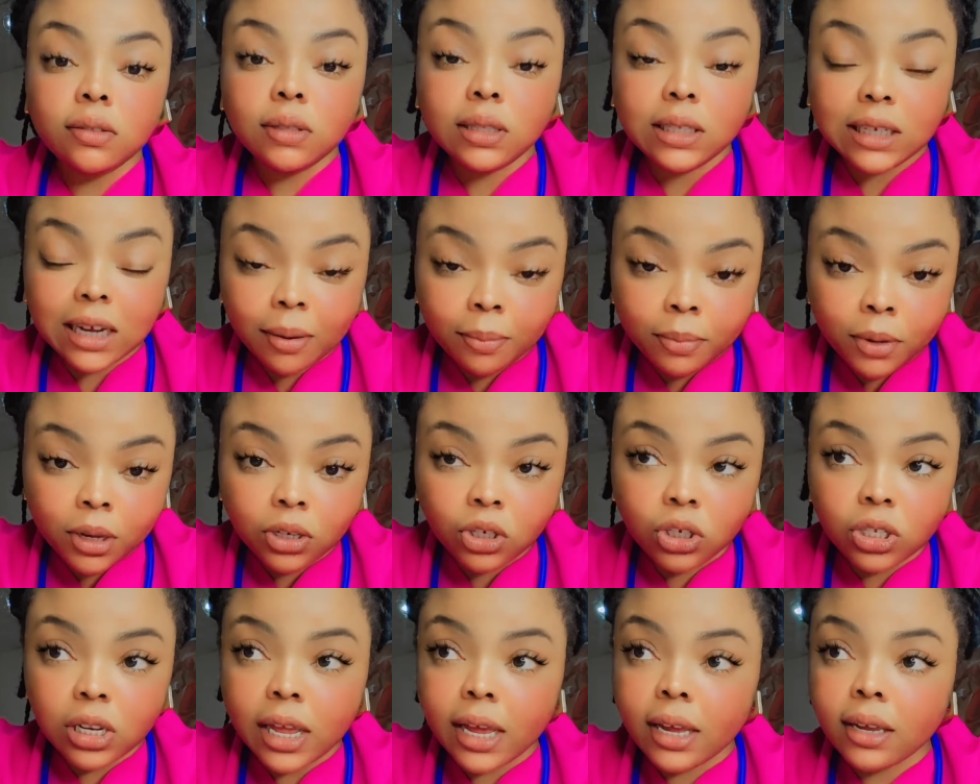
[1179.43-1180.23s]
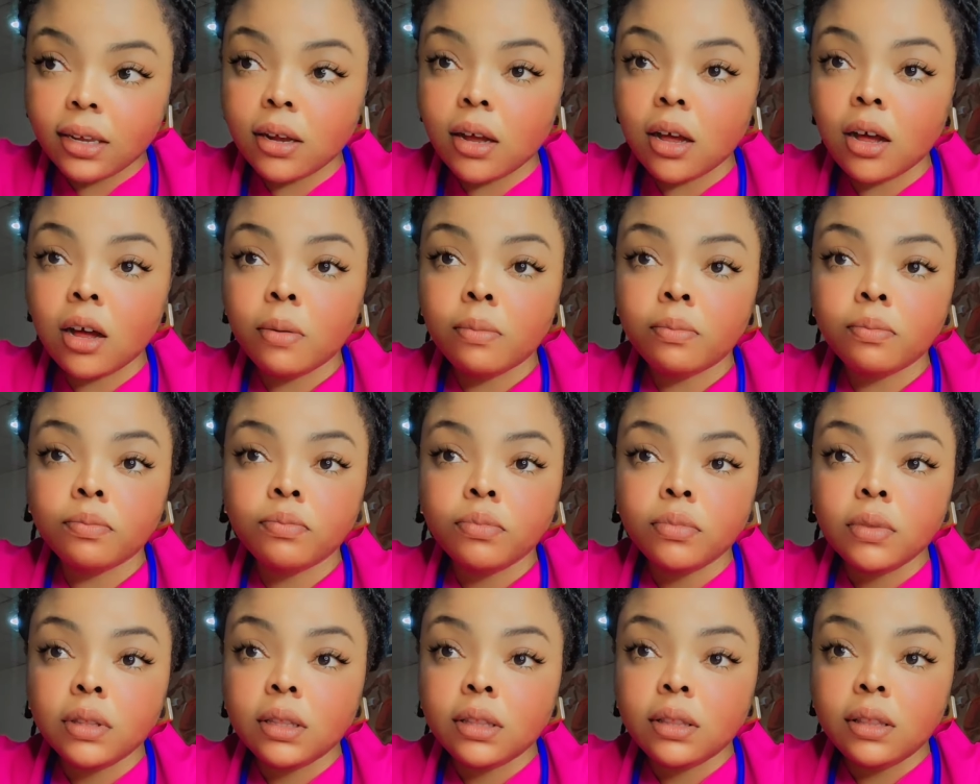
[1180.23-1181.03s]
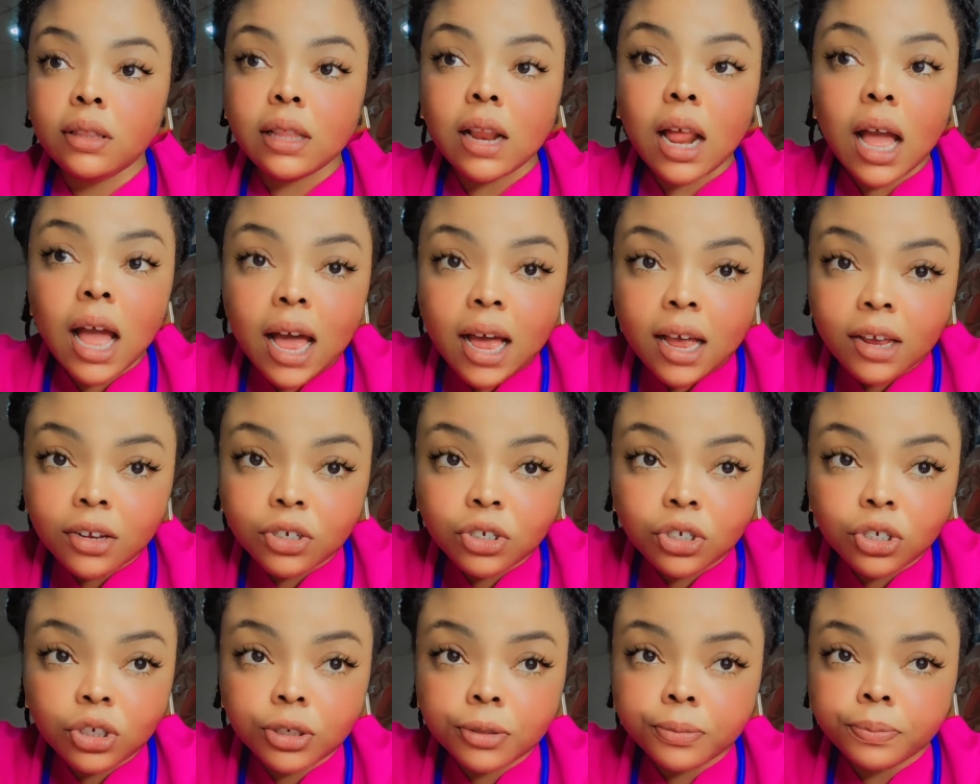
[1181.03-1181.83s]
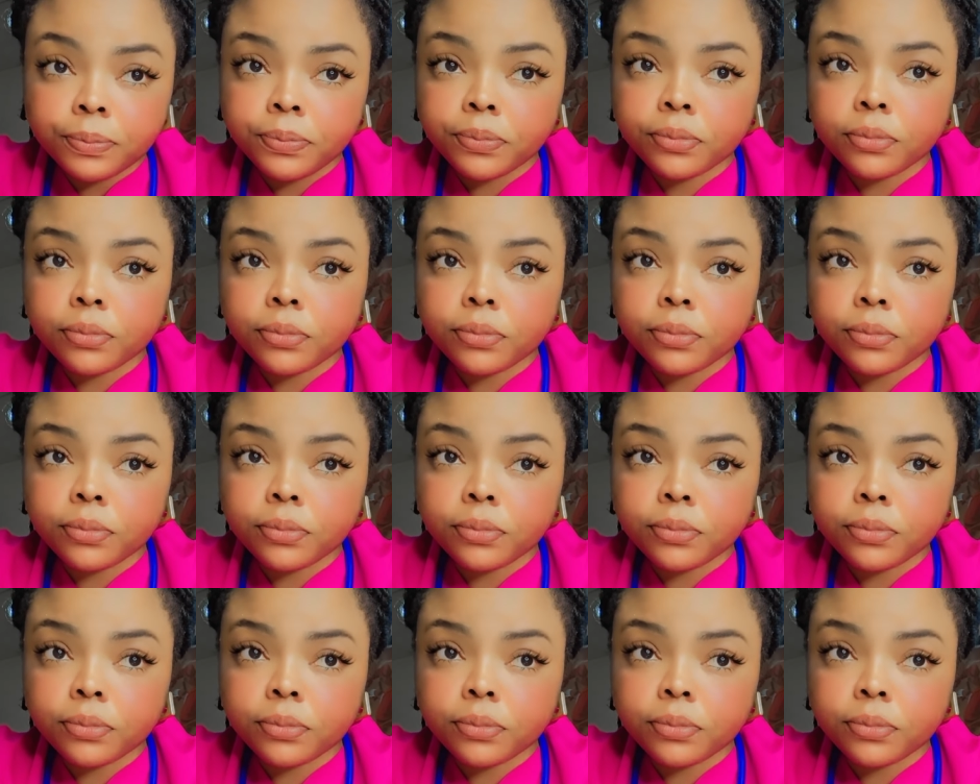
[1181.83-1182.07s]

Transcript: damage, like NASH